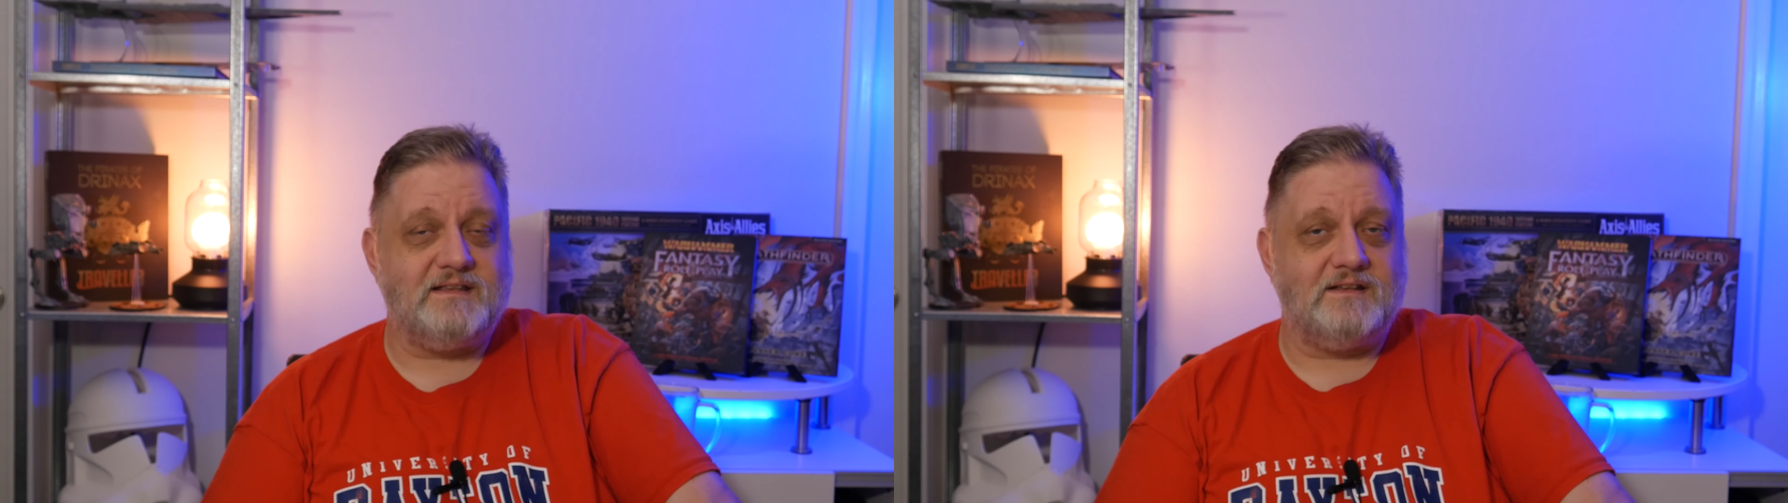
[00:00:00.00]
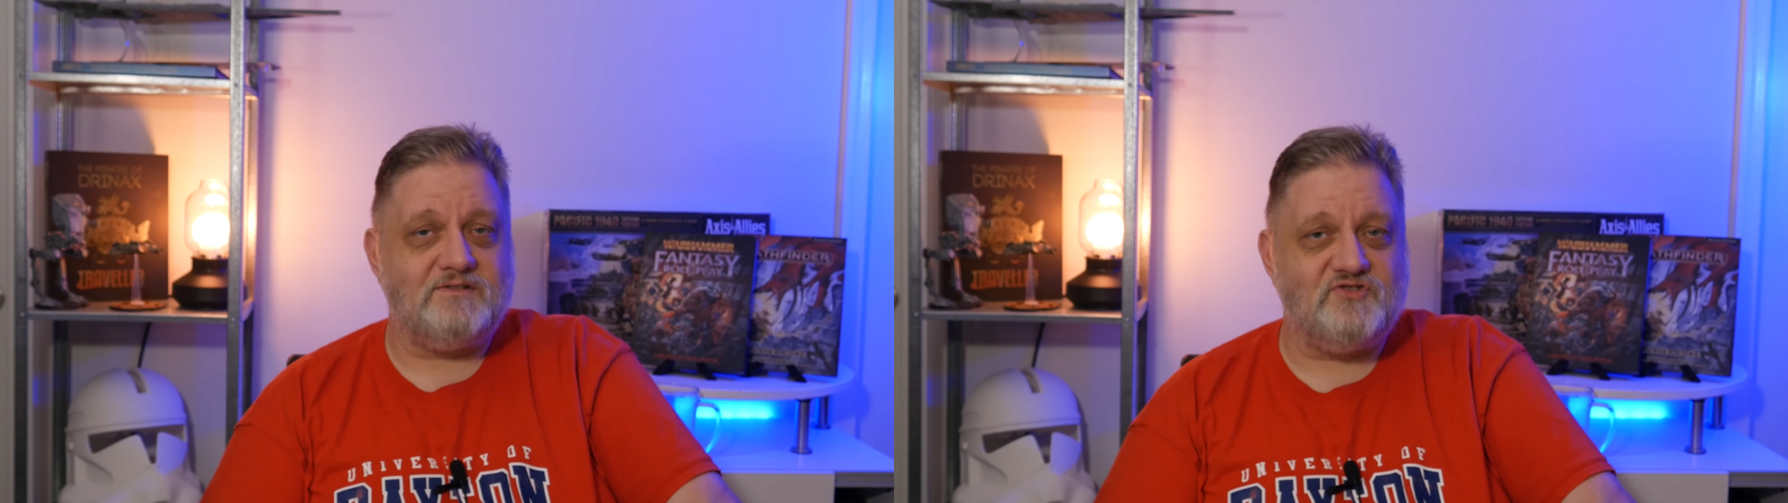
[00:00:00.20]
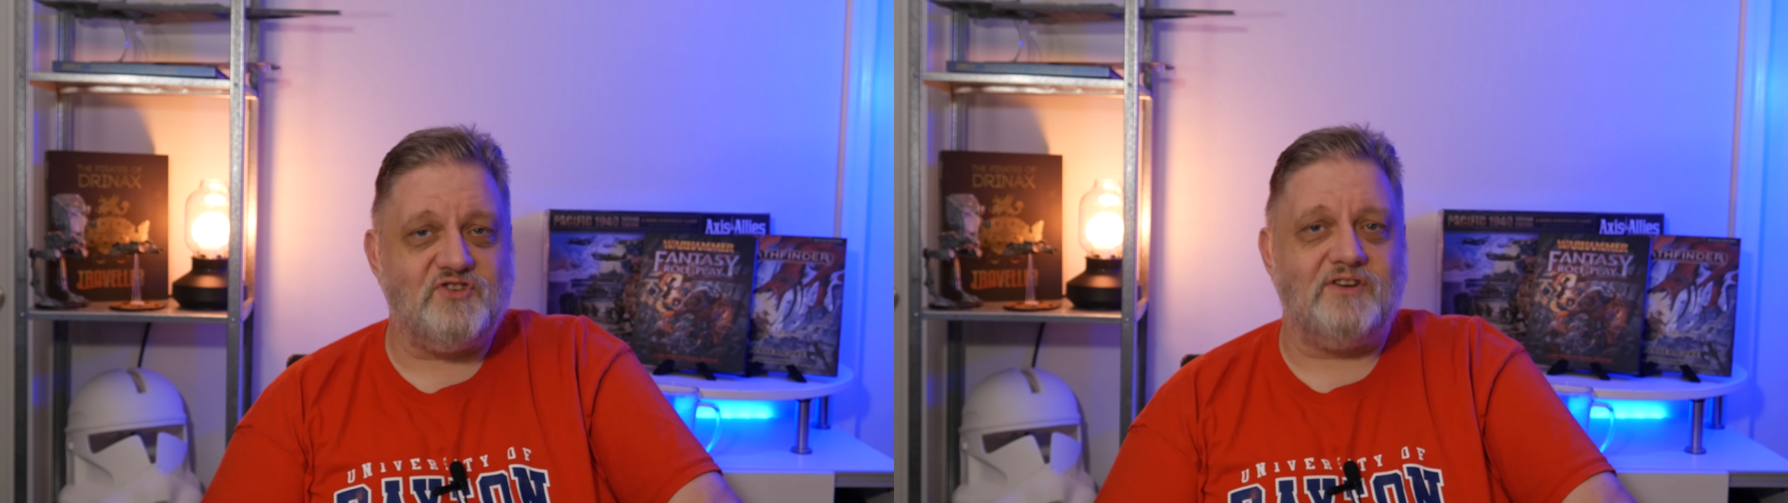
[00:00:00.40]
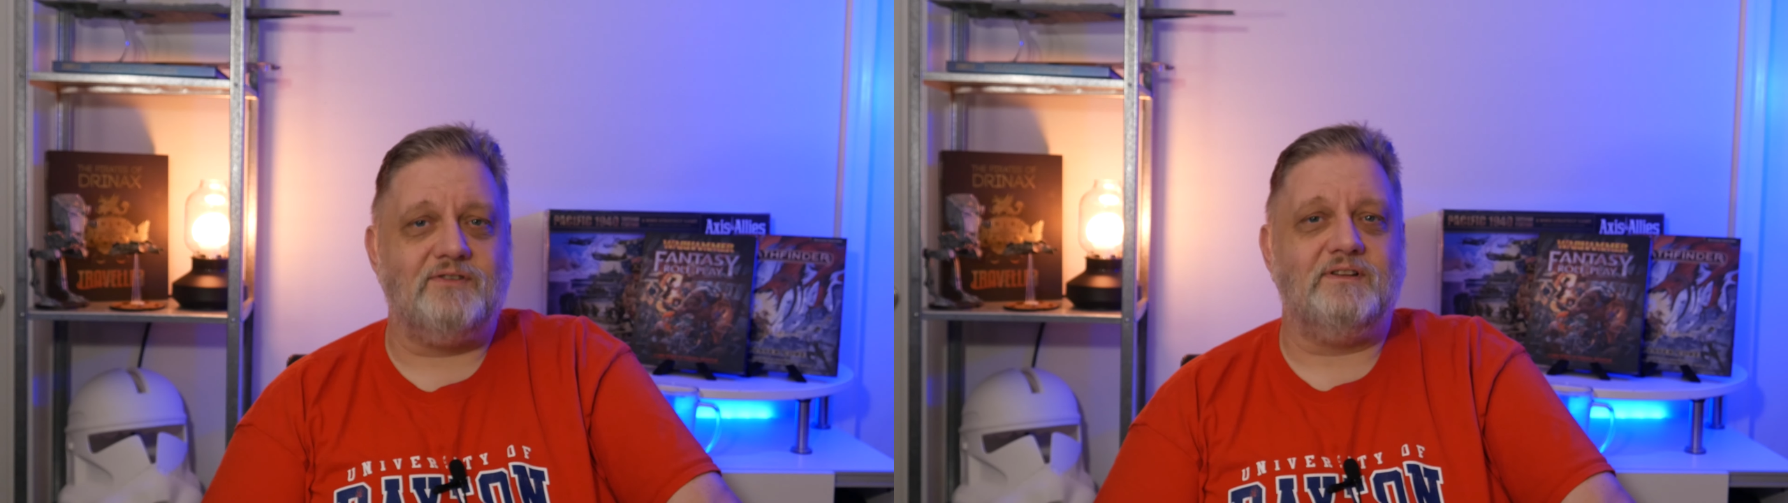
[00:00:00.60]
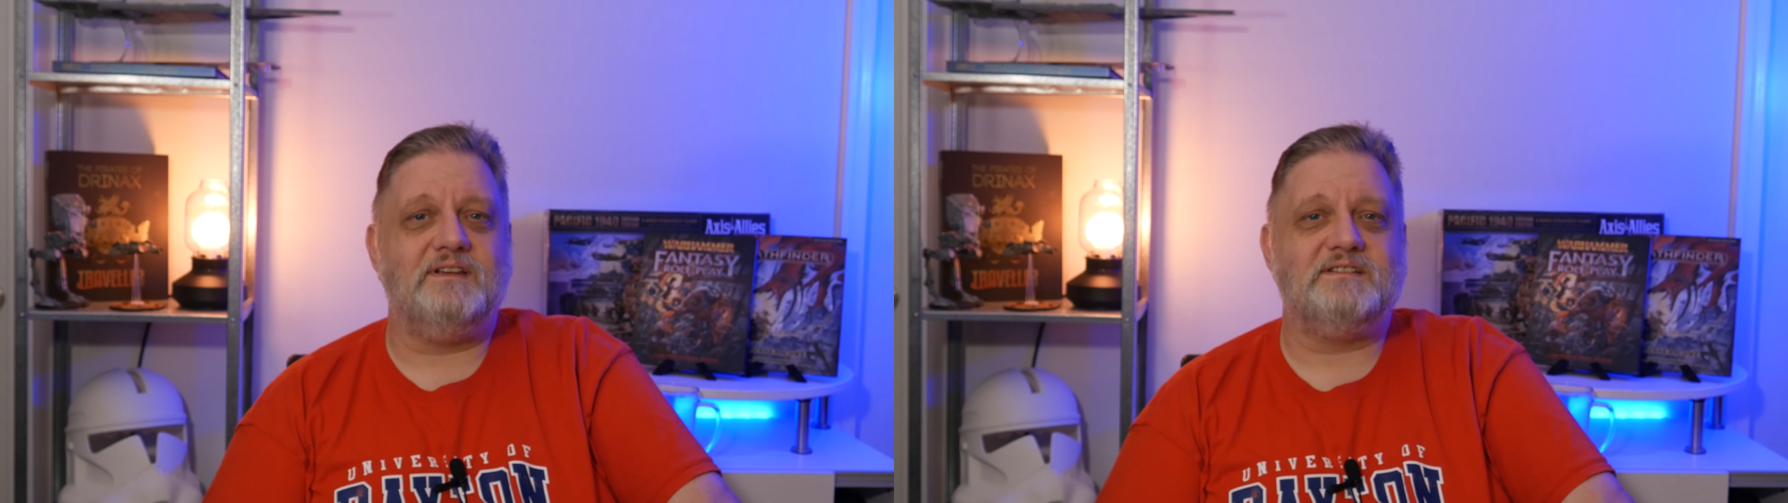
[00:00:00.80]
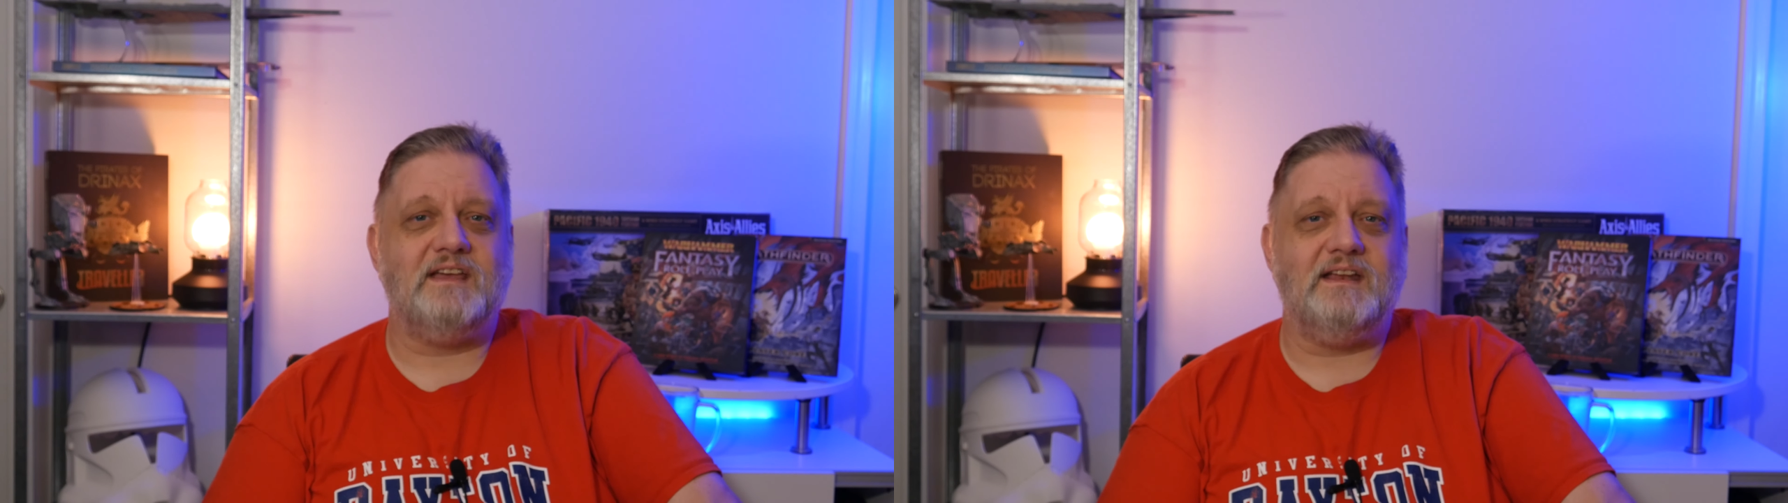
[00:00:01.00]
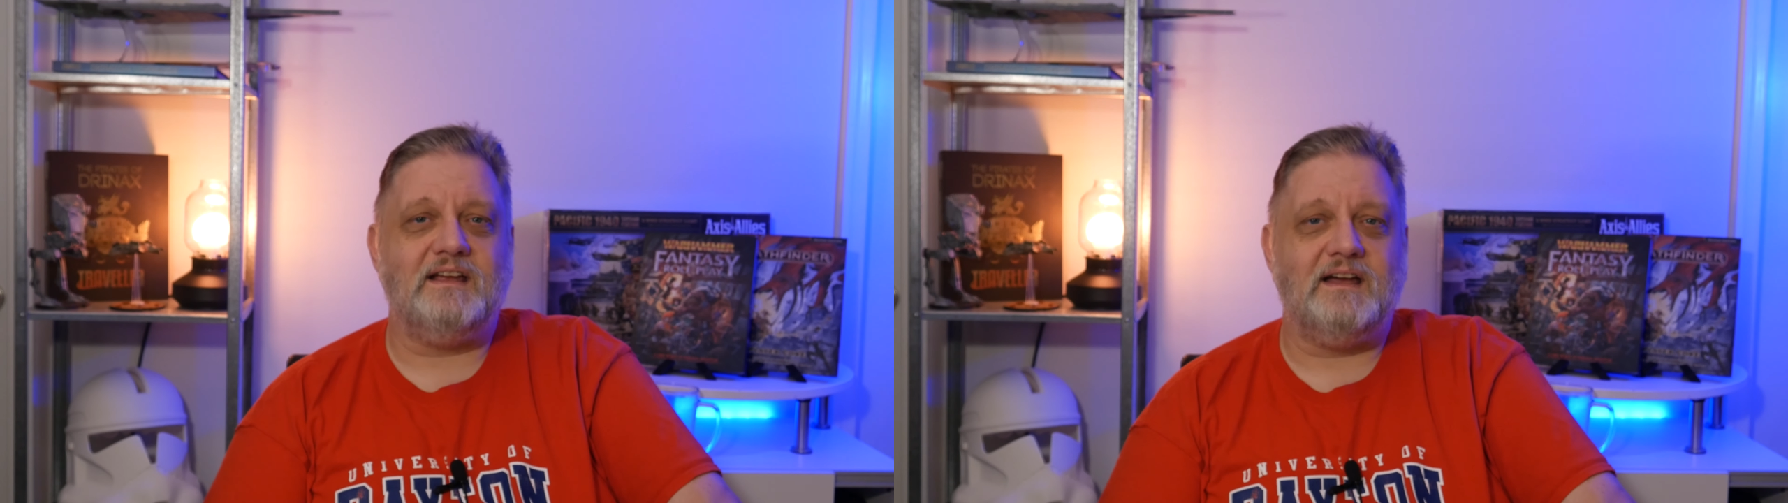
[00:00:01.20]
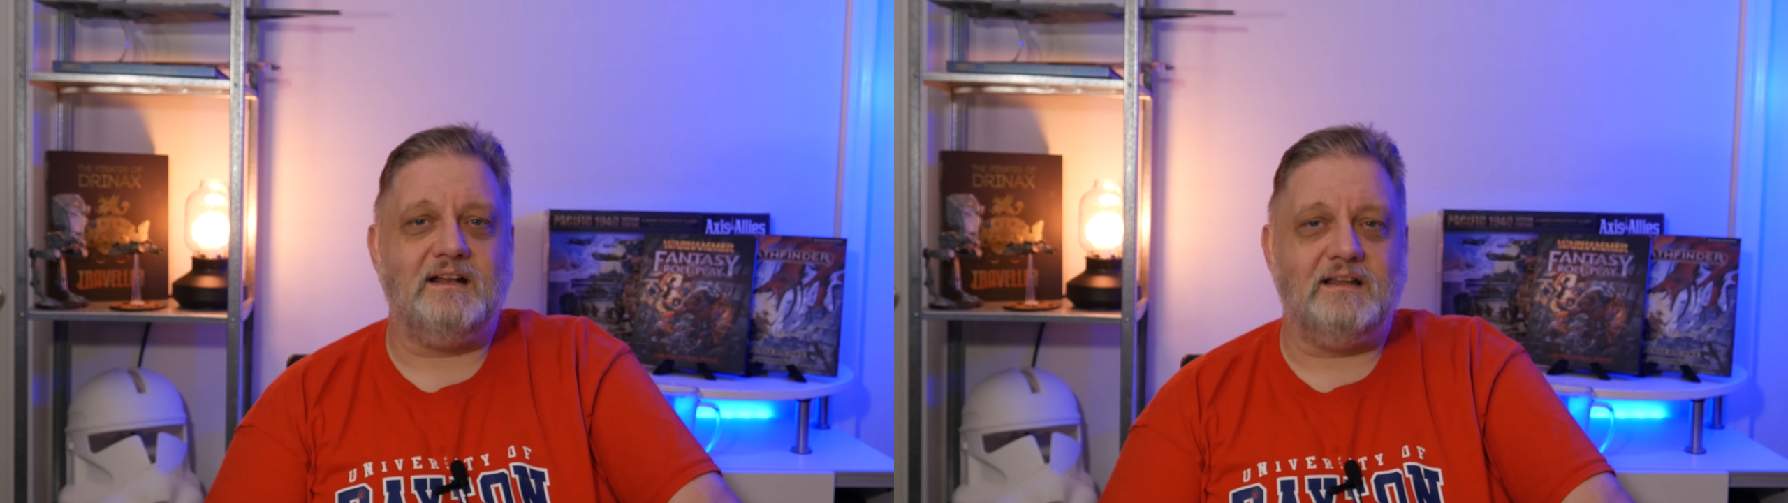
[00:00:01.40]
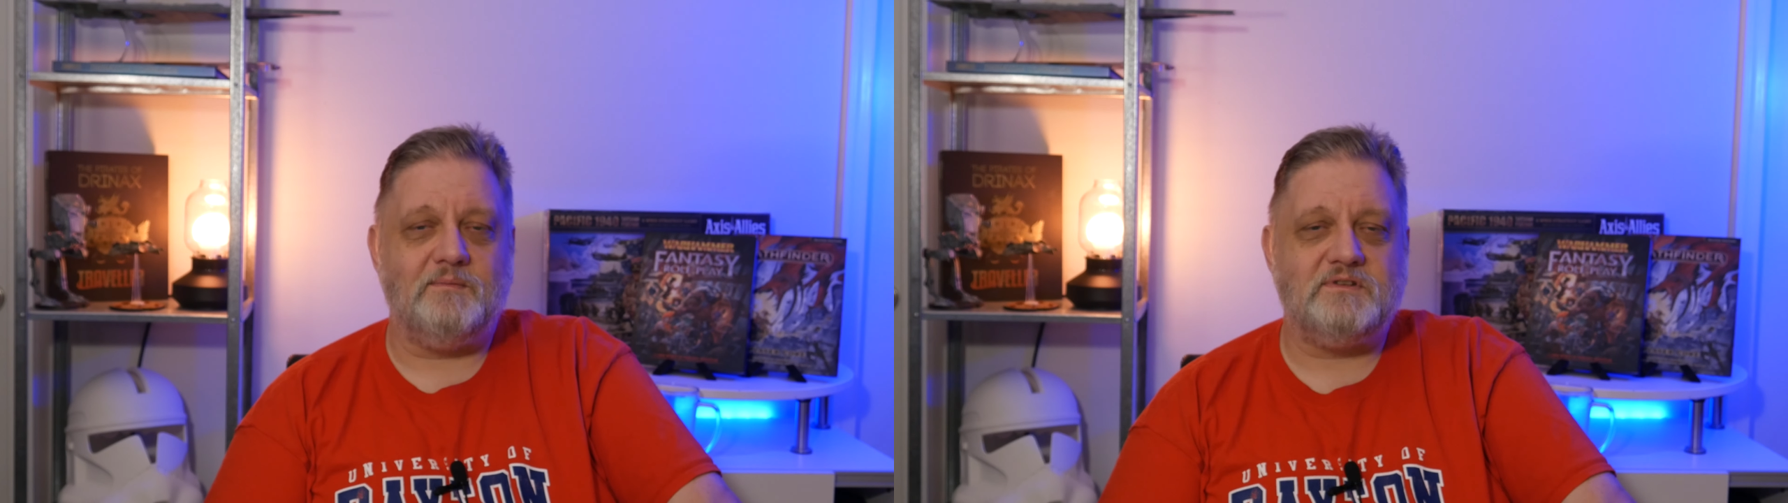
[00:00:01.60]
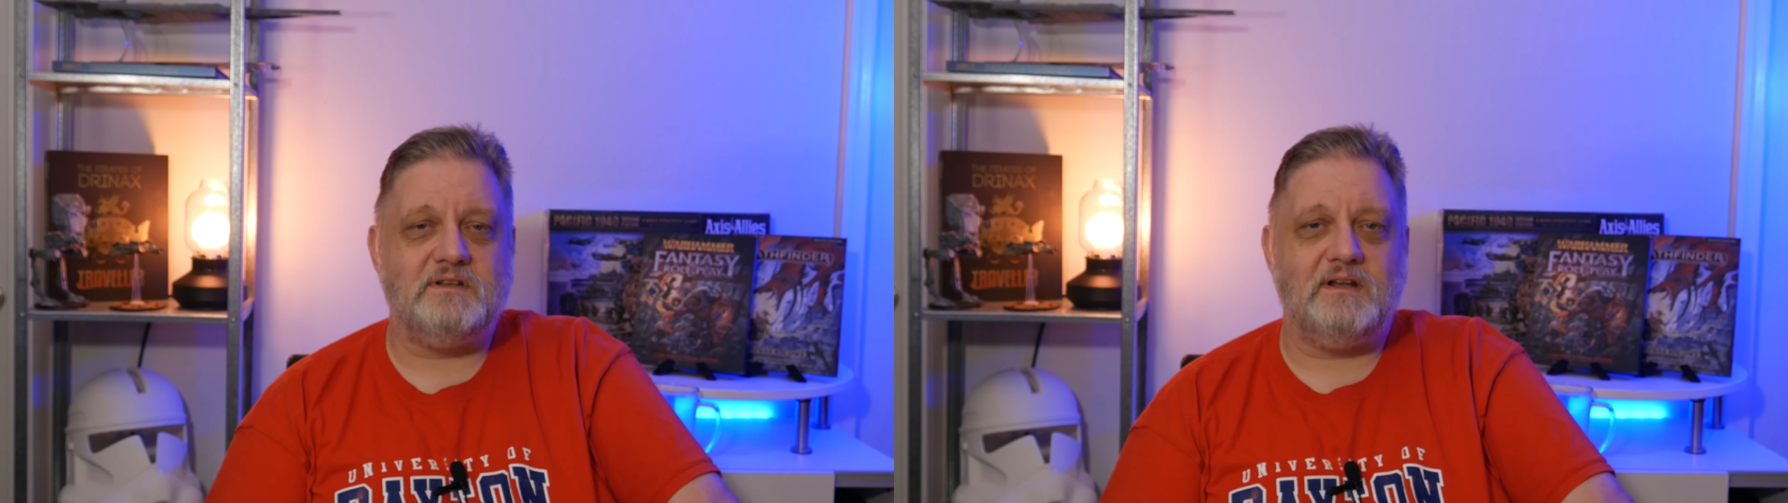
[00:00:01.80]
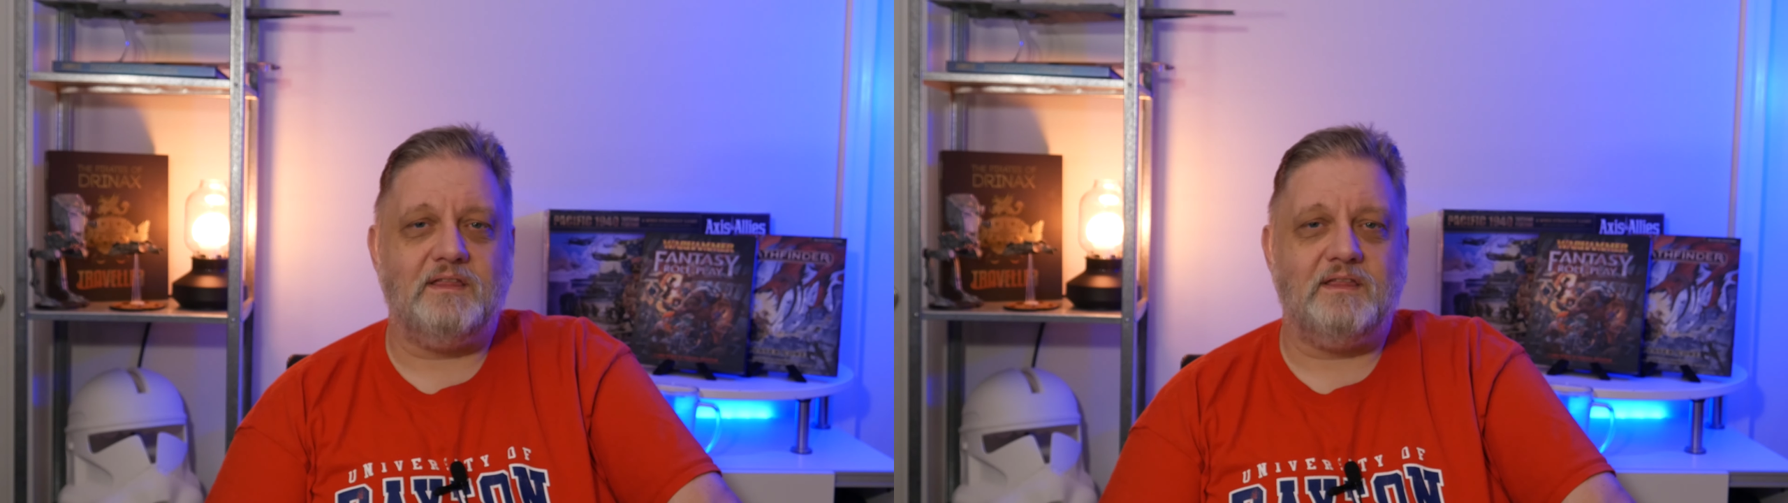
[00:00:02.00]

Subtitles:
That generally is getting kind of limited.